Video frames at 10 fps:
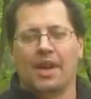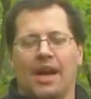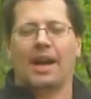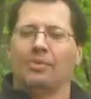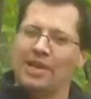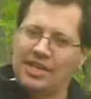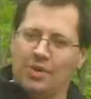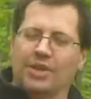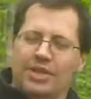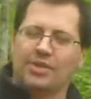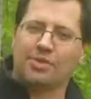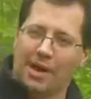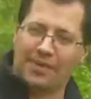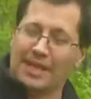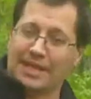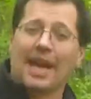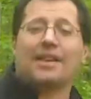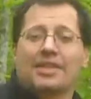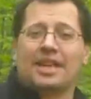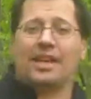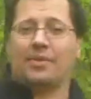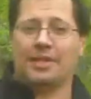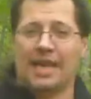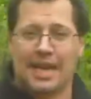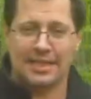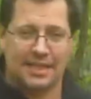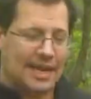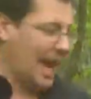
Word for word: uh, resources throughout the entire state of Wisconsin